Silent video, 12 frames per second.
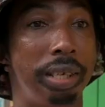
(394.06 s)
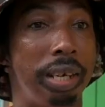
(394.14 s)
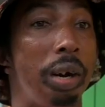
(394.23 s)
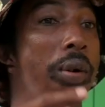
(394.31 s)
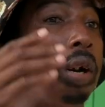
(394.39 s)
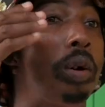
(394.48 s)

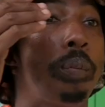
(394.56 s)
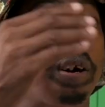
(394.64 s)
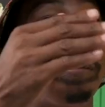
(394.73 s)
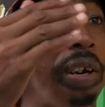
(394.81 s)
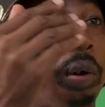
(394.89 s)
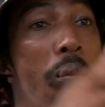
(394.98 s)
I'm going to come
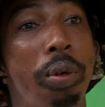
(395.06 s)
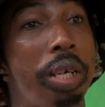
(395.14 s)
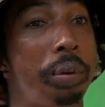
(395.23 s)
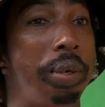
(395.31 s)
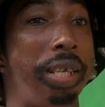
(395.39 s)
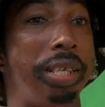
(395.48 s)
back from way
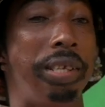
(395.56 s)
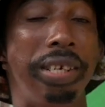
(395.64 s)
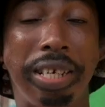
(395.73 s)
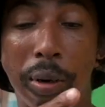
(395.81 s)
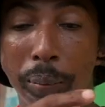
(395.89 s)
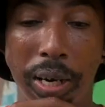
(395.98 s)
away. So,
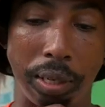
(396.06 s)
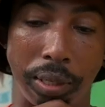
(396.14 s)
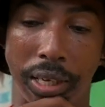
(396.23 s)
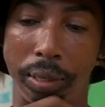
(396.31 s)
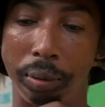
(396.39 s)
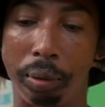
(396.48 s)
you hear me, I do,
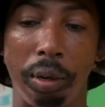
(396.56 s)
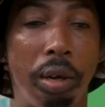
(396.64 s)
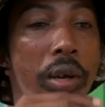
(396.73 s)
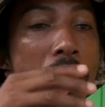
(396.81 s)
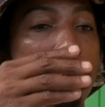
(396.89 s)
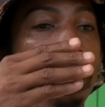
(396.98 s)
you know.
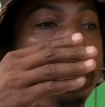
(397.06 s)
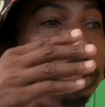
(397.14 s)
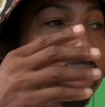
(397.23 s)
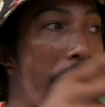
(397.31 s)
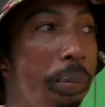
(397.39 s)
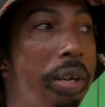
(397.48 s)

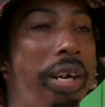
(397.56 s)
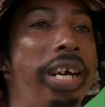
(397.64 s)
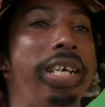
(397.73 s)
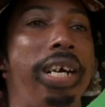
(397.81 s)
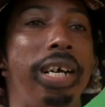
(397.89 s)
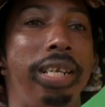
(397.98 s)
Check me down
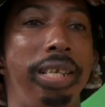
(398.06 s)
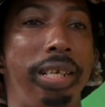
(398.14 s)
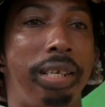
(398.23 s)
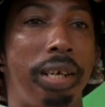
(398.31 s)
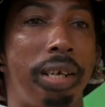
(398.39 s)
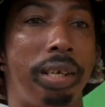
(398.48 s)
my yard
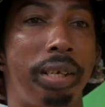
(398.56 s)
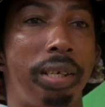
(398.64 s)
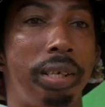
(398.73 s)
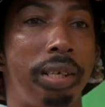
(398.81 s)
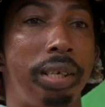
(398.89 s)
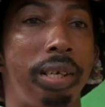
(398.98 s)
later.
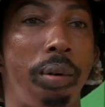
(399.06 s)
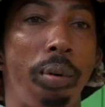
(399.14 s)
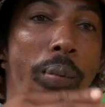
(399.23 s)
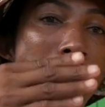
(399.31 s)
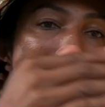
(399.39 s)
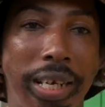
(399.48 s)
I'm
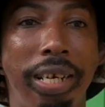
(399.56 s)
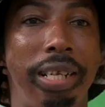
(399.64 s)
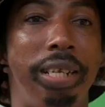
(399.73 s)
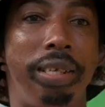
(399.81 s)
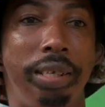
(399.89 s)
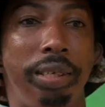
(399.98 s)
going to make it
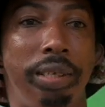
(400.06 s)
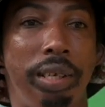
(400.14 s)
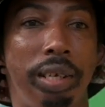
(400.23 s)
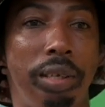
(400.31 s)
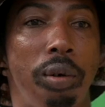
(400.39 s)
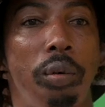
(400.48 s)
get your
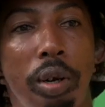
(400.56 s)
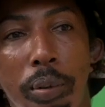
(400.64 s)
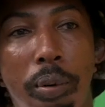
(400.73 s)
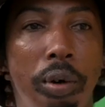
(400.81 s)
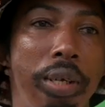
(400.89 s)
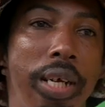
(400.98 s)
sister. Don't worry
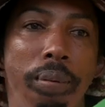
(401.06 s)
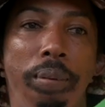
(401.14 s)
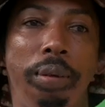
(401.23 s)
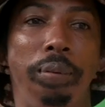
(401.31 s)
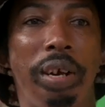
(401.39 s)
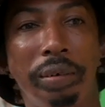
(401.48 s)
about that,
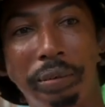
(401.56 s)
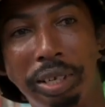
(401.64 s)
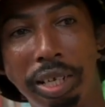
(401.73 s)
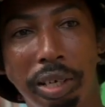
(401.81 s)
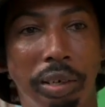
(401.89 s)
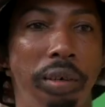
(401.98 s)
man. We have a
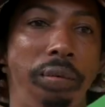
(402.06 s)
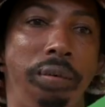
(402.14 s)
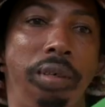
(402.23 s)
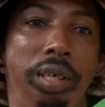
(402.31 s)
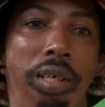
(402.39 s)
thing up.